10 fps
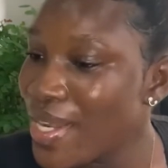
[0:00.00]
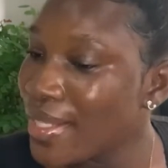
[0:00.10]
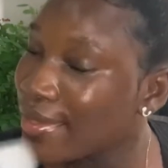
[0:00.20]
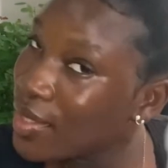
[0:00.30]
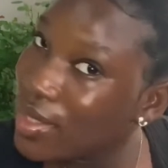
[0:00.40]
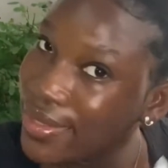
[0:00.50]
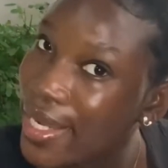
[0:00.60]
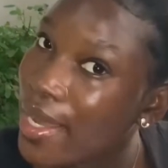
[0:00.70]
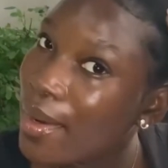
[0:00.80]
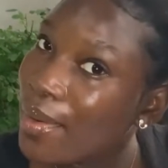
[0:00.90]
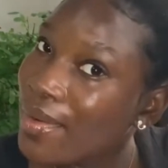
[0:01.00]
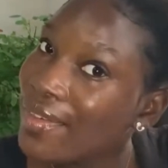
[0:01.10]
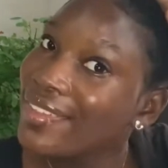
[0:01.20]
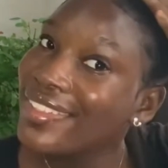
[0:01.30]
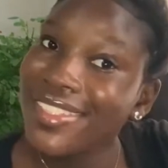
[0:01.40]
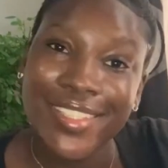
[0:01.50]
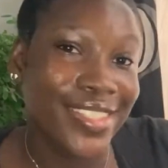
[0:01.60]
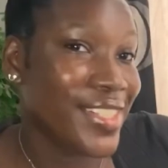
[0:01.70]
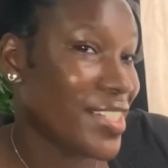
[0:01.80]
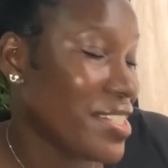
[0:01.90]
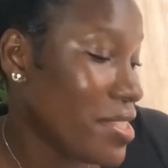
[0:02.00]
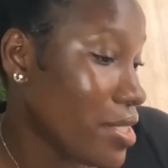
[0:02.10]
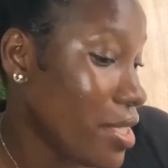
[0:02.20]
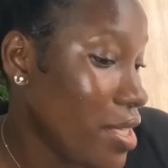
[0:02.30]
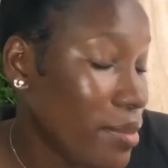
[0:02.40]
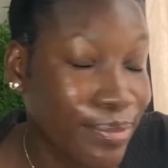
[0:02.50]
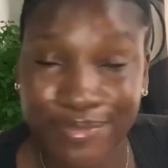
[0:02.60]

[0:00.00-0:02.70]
are done now. As you can see.